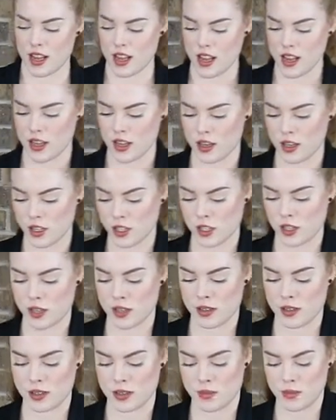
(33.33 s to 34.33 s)
and I'll show you
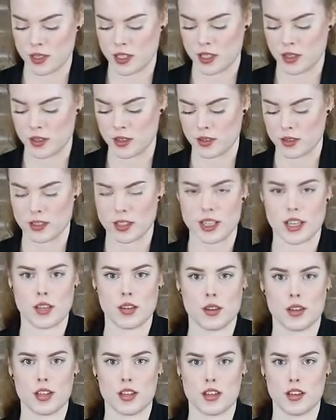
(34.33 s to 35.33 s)
some materials that
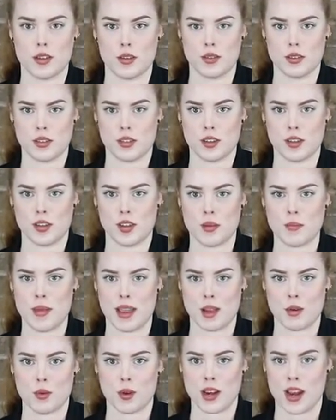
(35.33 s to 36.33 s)
you can use so you can make
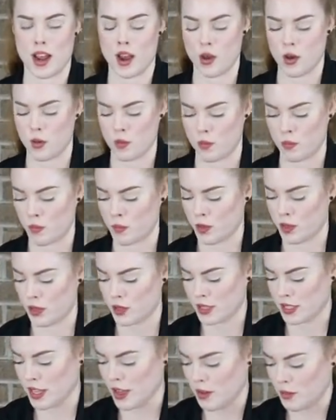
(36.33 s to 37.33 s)
one at home
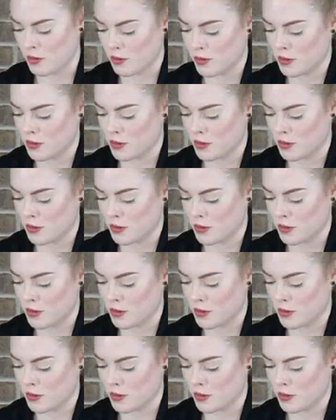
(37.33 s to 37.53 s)
yourself.